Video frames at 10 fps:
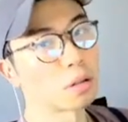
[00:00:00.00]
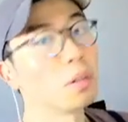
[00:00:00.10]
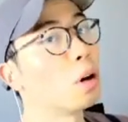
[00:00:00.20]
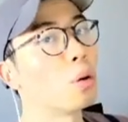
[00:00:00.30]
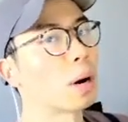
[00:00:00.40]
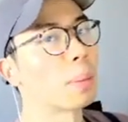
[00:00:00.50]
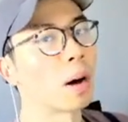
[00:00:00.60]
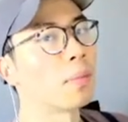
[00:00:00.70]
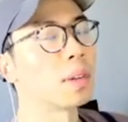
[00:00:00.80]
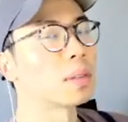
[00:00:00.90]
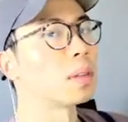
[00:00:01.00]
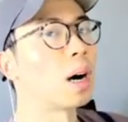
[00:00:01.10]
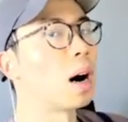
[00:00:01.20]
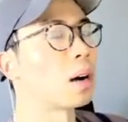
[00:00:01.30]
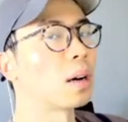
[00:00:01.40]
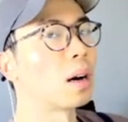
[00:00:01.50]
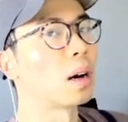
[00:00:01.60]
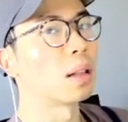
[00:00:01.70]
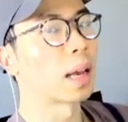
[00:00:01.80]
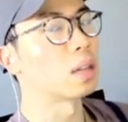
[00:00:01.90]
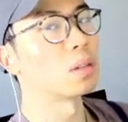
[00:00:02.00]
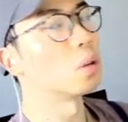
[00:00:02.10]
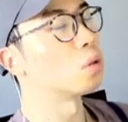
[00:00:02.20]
load up on this stock like it's no